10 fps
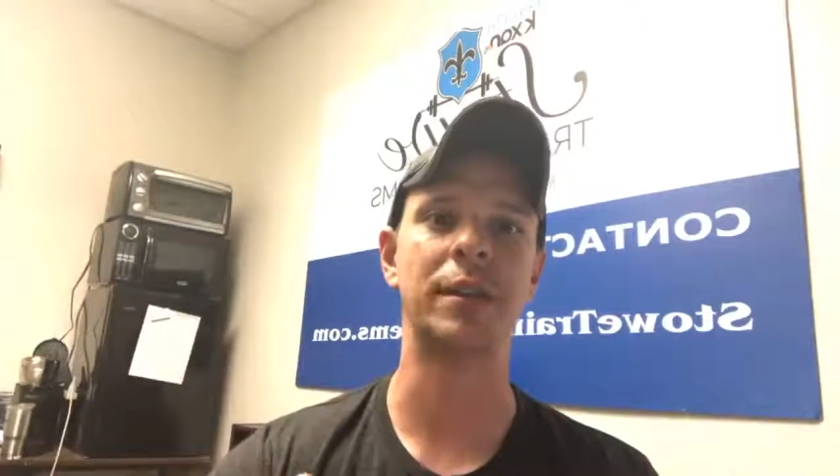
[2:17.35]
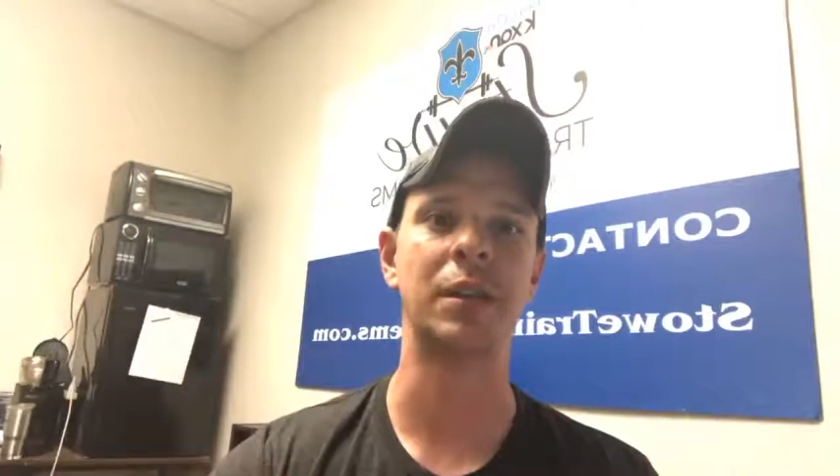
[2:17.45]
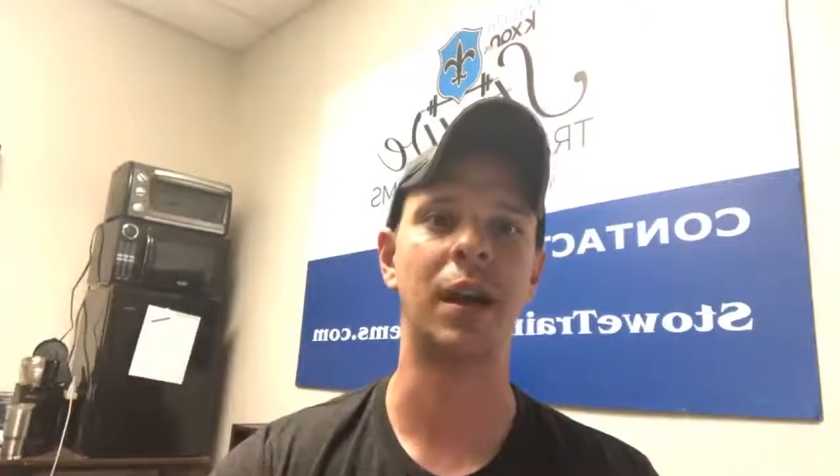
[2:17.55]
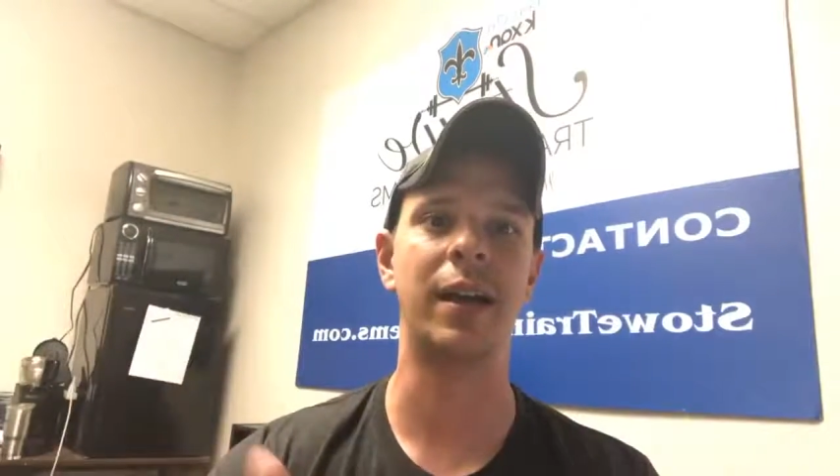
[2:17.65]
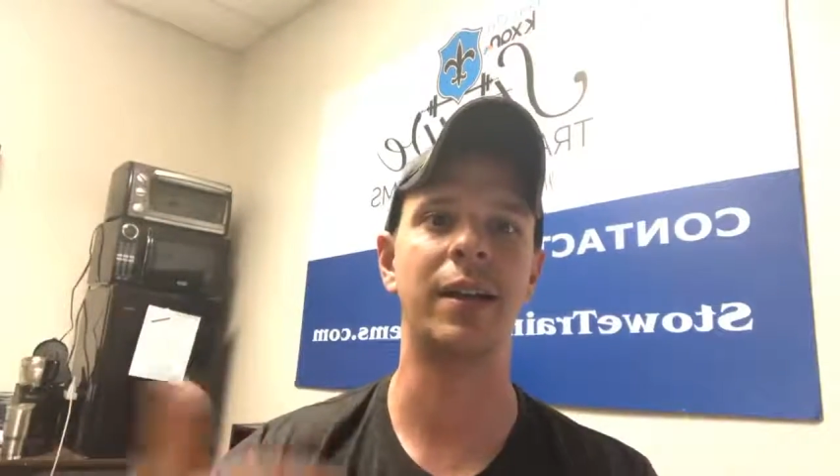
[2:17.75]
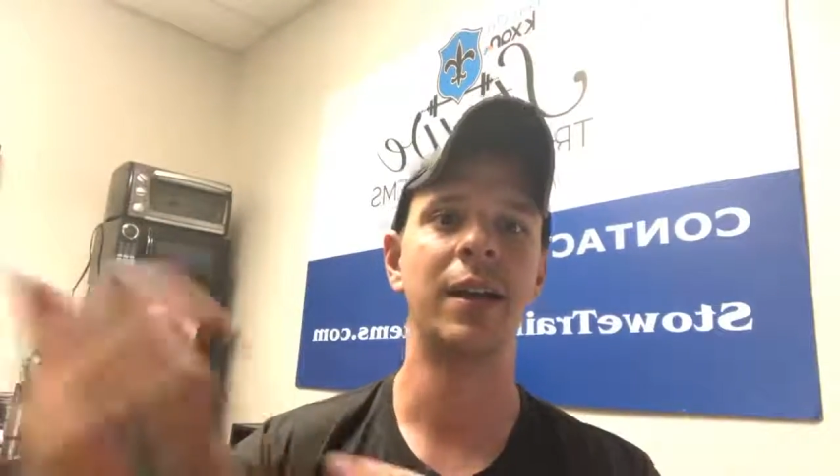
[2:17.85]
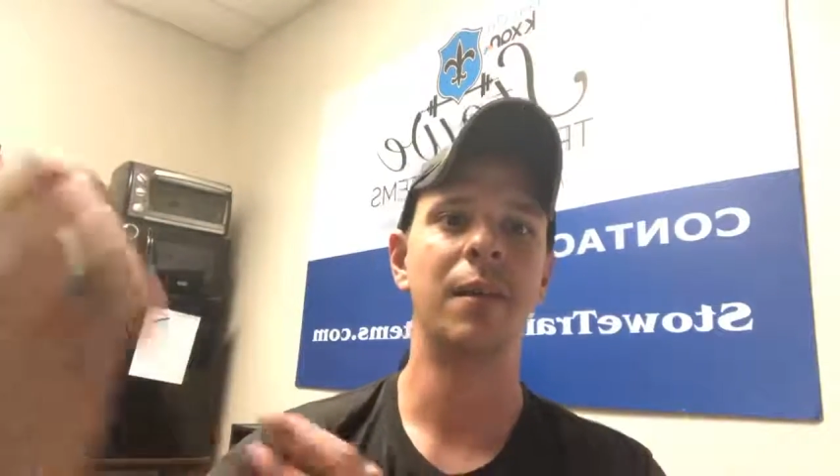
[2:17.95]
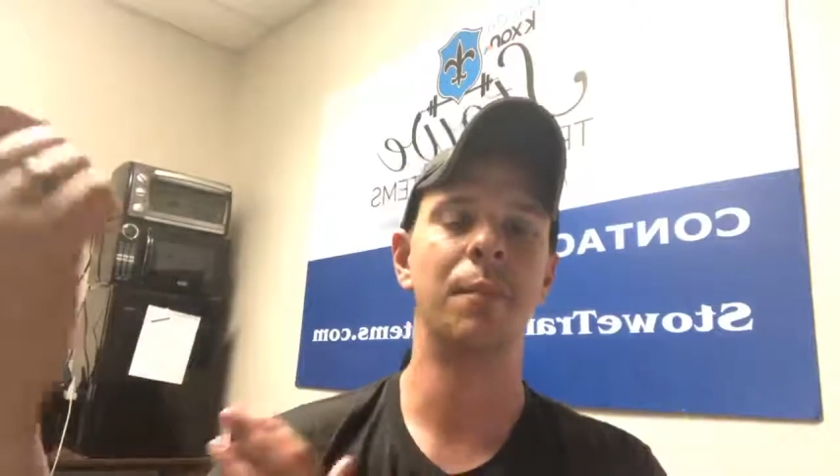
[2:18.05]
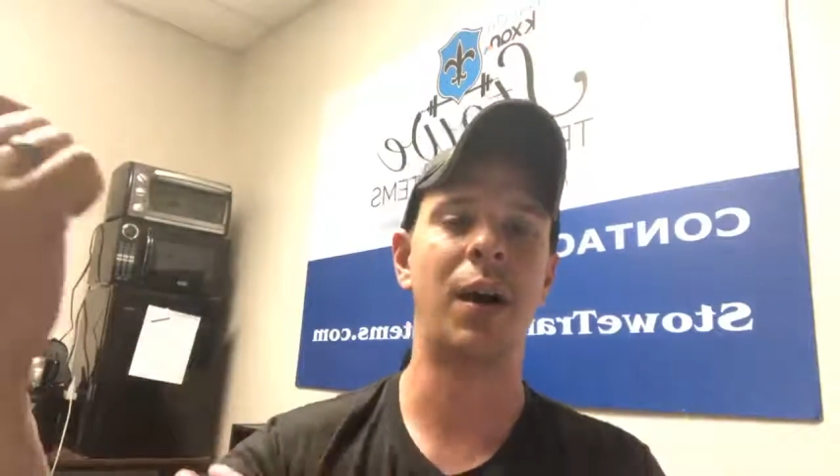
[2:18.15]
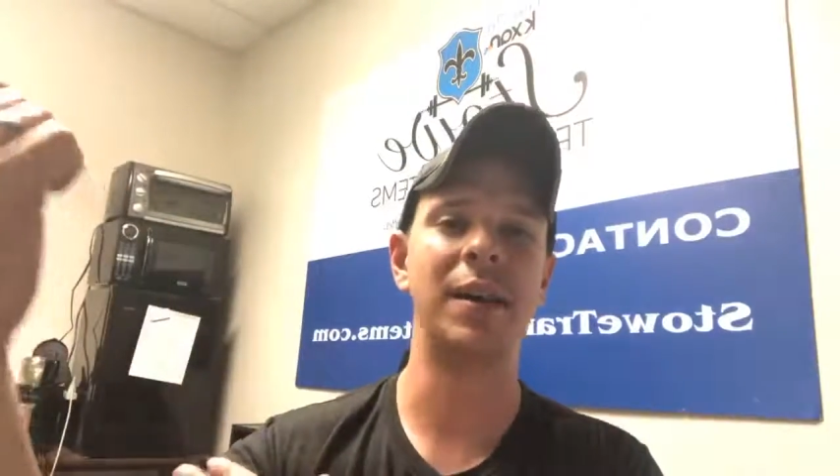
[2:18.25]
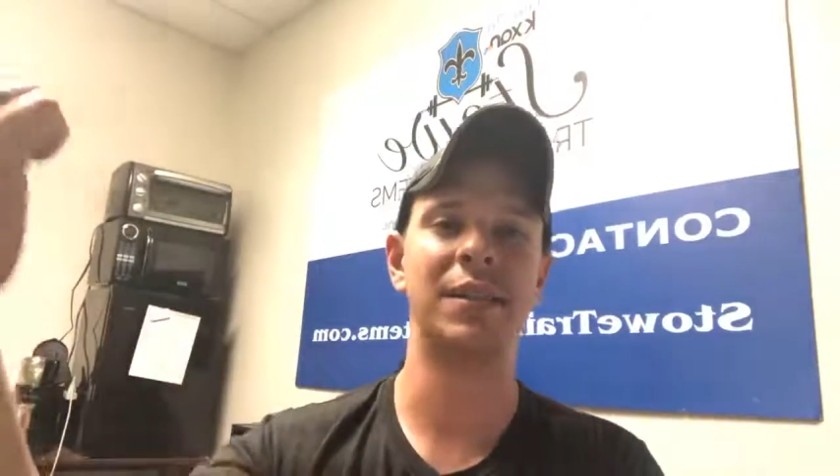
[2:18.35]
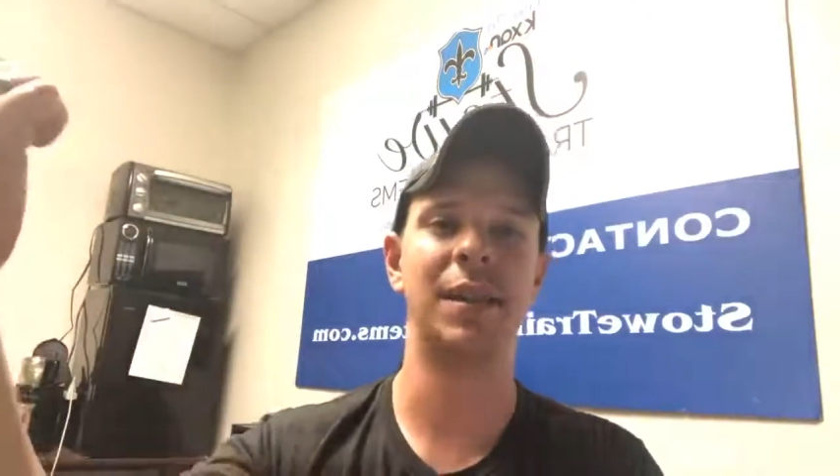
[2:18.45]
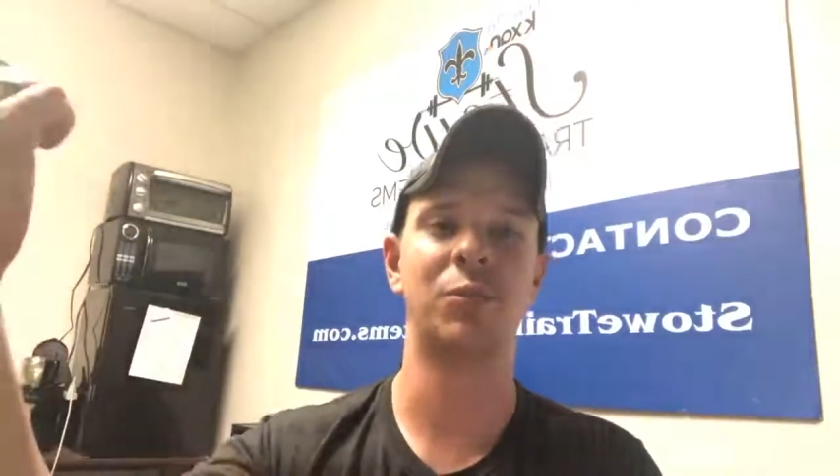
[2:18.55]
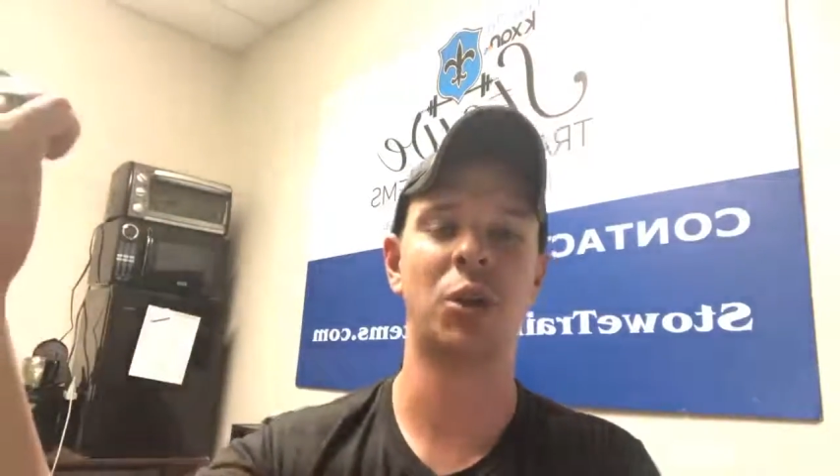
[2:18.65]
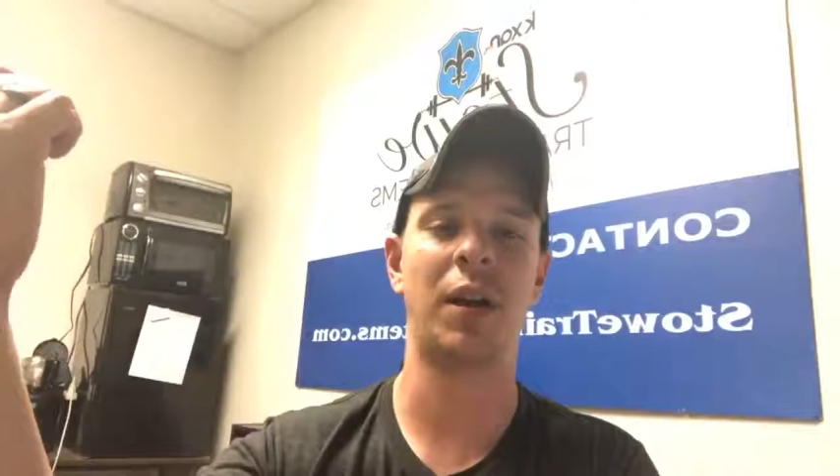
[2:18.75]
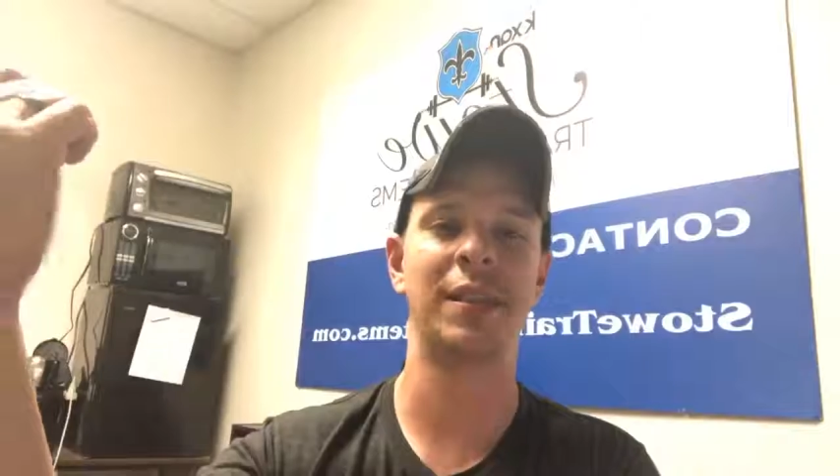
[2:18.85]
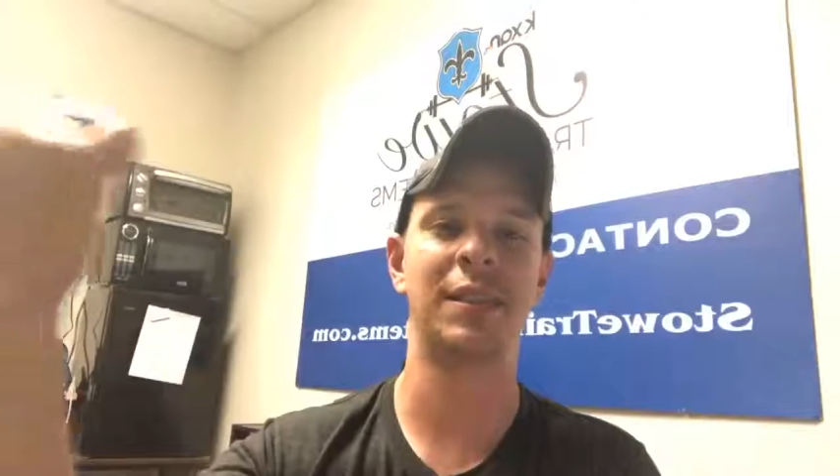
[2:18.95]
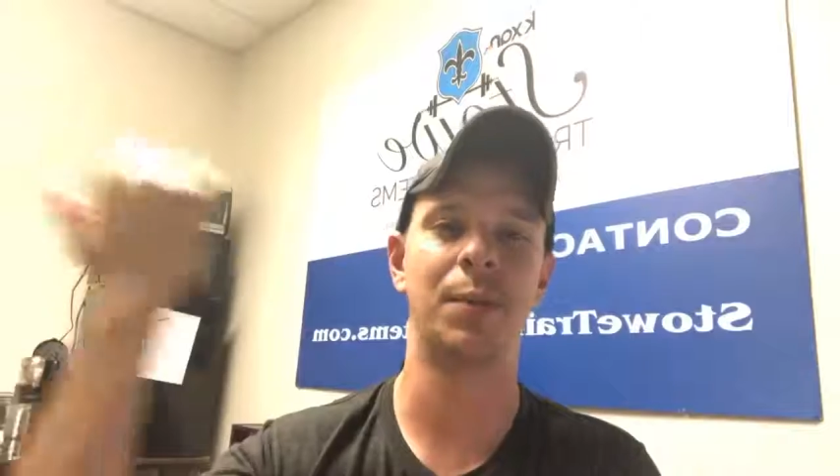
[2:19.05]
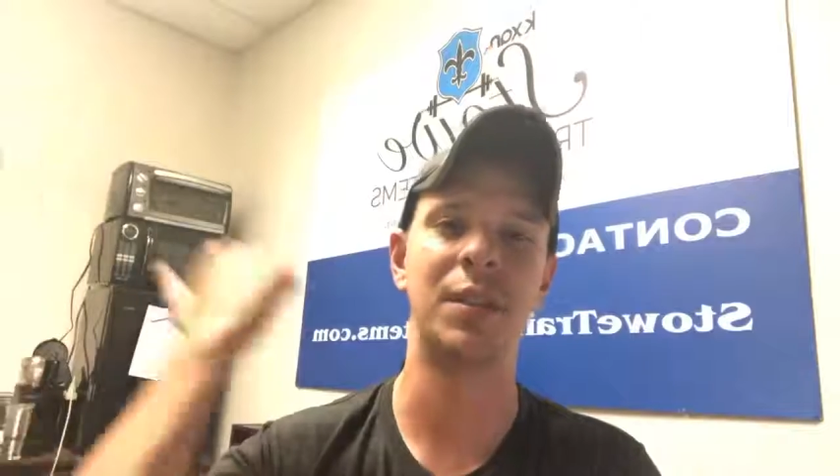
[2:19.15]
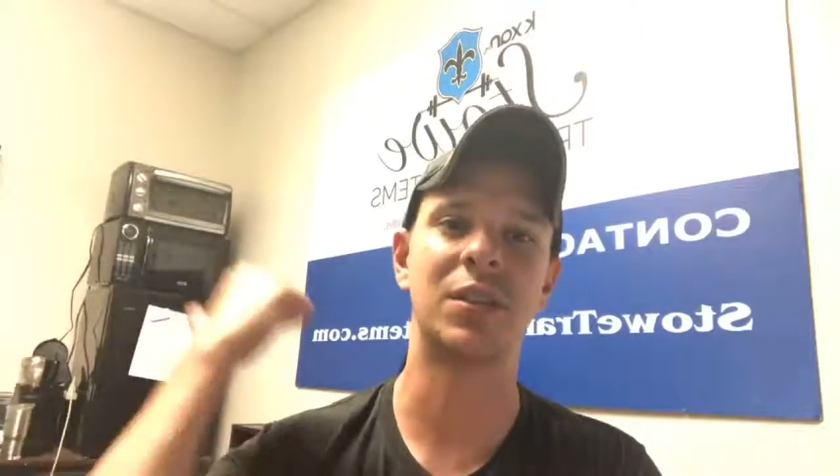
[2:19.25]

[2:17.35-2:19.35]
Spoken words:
It's not bicep, tricep,